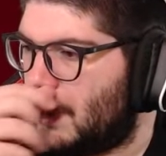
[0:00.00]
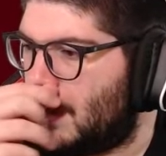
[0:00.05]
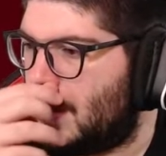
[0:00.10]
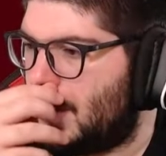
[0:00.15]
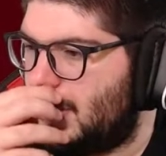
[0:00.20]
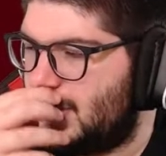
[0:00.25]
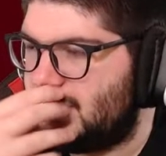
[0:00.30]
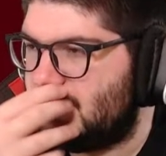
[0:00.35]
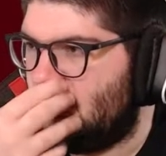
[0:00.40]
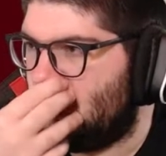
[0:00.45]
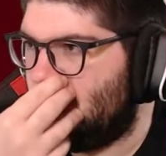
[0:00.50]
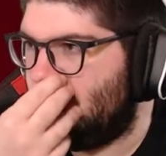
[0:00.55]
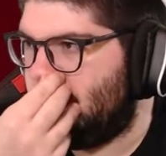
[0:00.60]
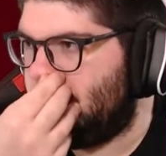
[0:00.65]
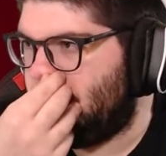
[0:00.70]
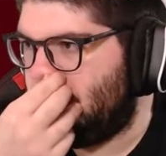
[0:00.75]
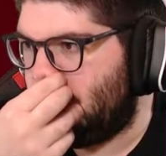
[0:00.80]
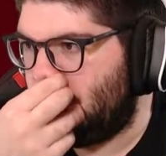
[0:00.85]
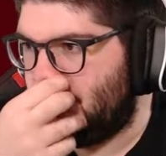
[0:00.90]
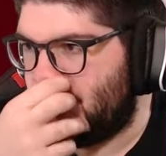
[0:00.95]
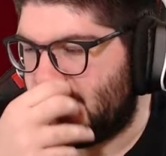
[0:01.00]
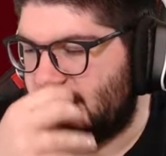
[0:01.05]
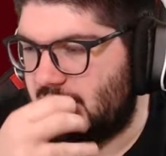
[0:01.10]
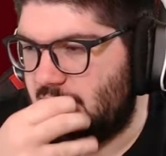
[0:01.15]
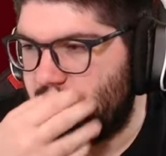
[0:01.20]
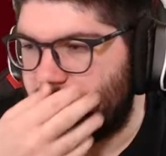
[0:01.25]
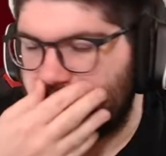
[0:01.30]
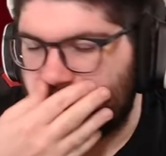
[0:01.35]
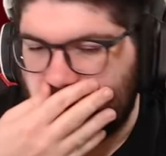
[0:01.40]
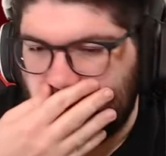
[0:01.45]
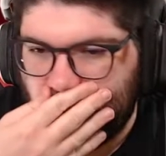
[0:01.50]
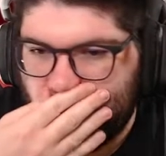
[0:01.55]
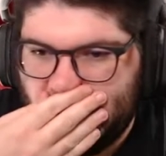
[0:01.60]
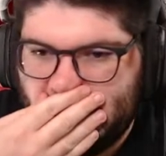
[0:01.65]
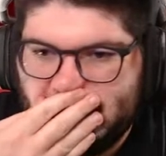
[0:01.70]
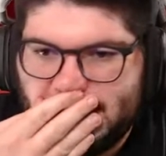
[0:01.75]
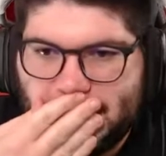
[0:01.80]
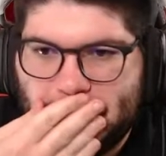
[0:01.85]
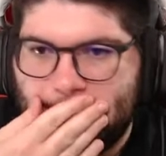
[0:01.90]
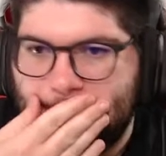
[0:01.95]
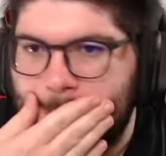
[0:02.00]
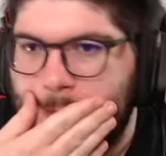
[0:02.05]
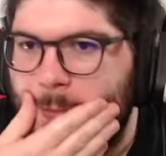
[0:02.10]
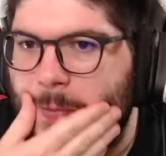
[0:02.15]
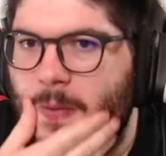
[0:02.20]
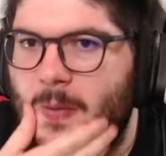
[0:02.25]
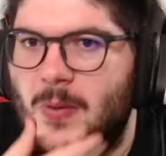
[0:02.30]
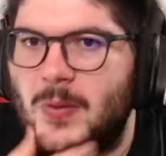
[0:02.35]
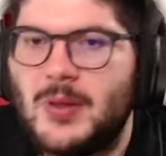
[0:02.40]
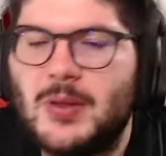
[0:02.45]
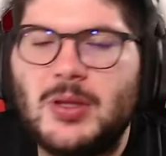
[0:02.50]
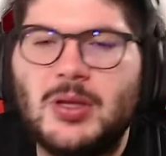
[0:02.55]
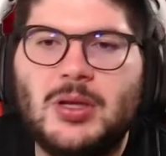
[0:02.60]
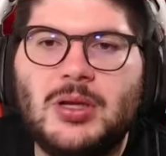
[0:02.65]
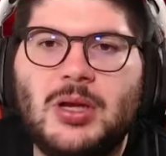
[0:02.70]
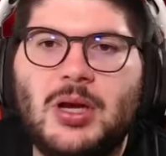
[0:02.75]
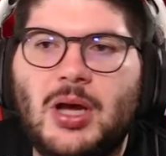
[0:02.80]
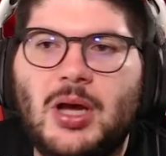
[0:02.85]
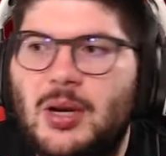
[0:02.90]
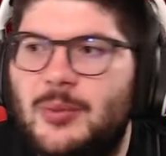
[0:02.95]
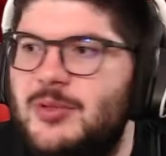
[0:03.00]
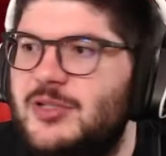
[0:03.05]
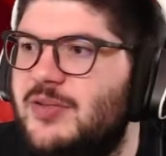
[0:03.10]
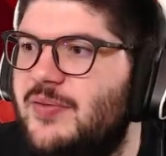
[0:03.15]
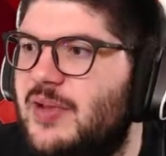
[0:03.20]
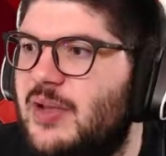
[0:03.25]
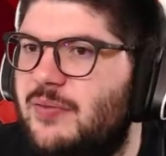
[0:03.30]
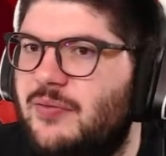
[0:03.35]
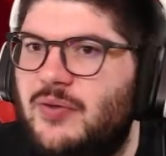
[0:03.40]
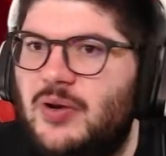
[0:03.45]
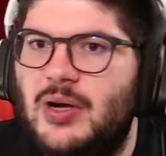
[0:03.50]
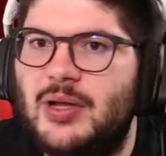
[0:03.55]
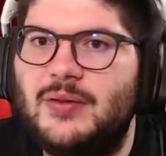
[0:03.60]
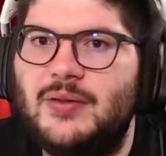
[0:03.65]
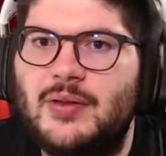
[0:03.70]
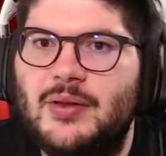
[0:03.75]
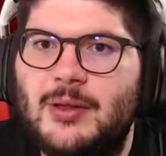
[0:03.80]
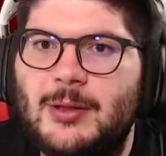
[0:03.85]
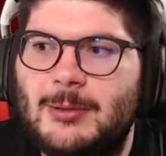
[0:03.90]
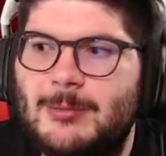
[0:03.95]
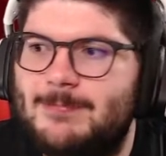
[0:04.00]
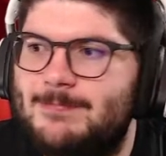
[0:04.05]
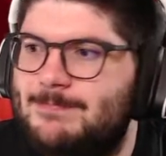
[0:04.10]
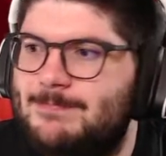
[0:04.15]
He's not injured. He was he was on the bench. Uh, let me see if I can find the.